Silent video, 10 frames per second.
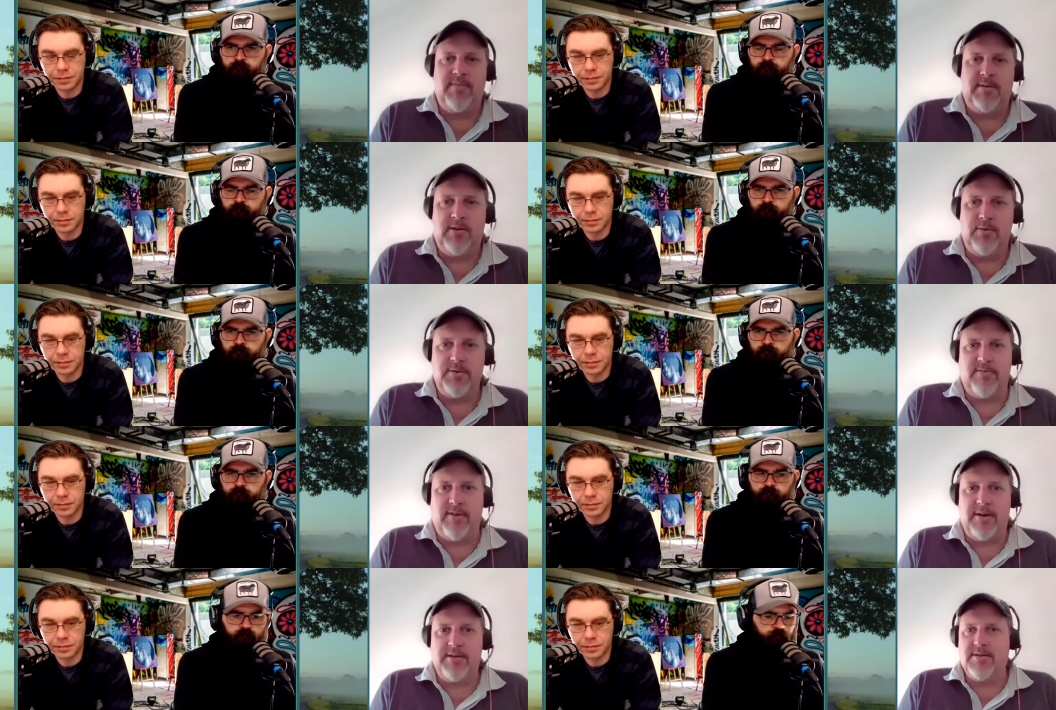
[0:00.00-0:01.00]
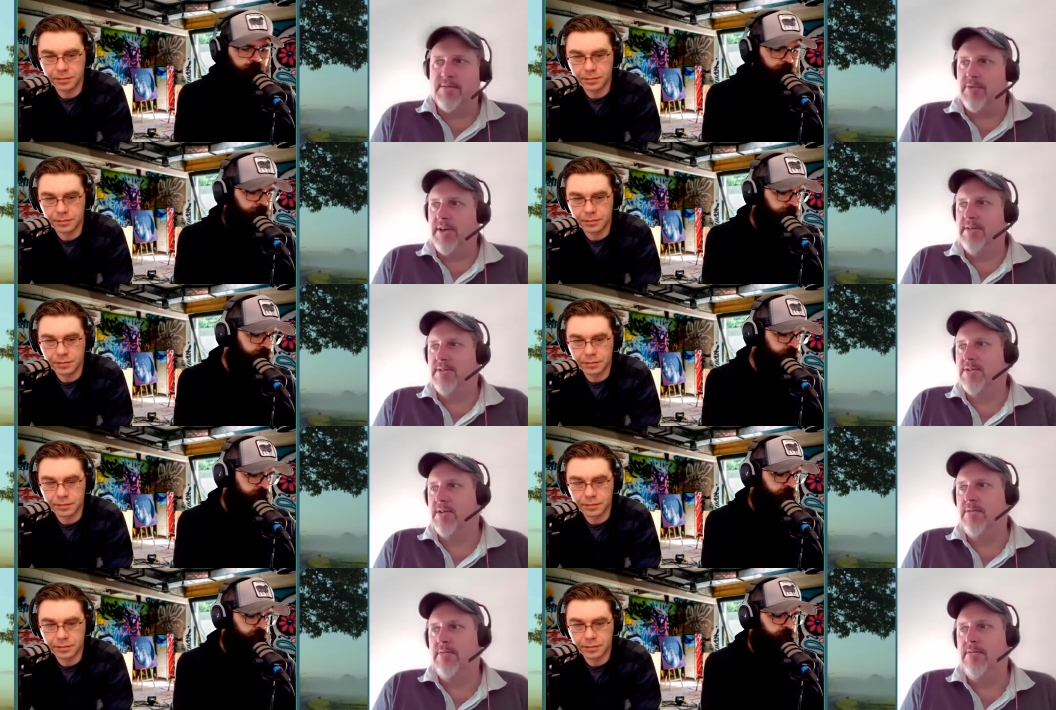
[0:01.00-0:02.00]
Speaker 1: the, and cause fire to spread.
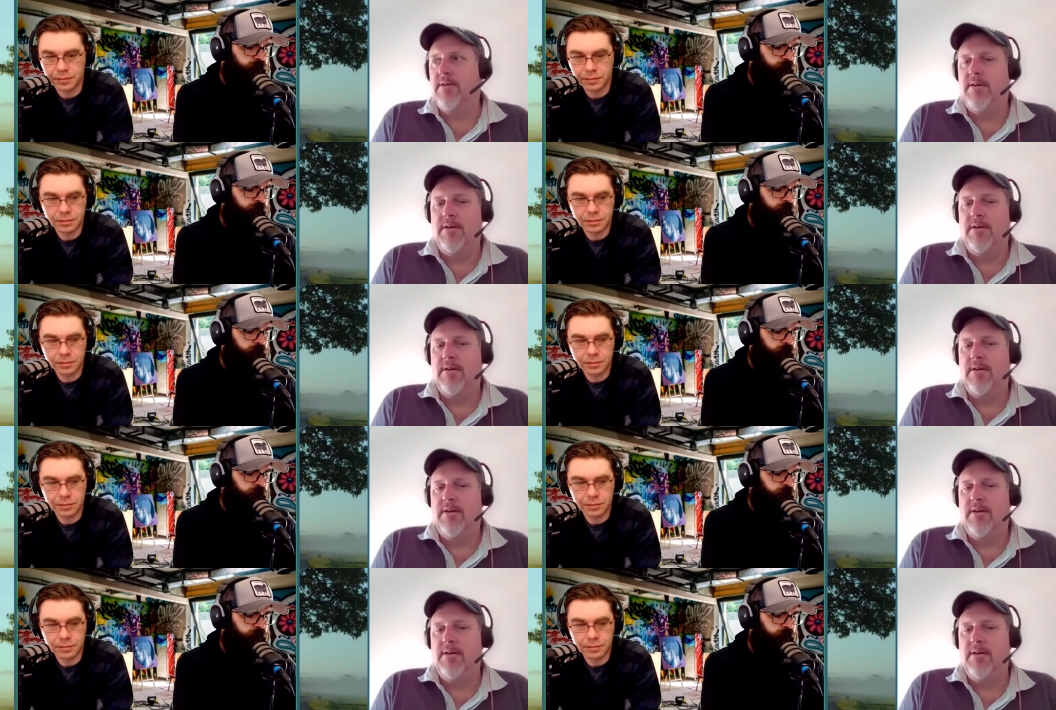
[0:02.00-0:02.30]
So,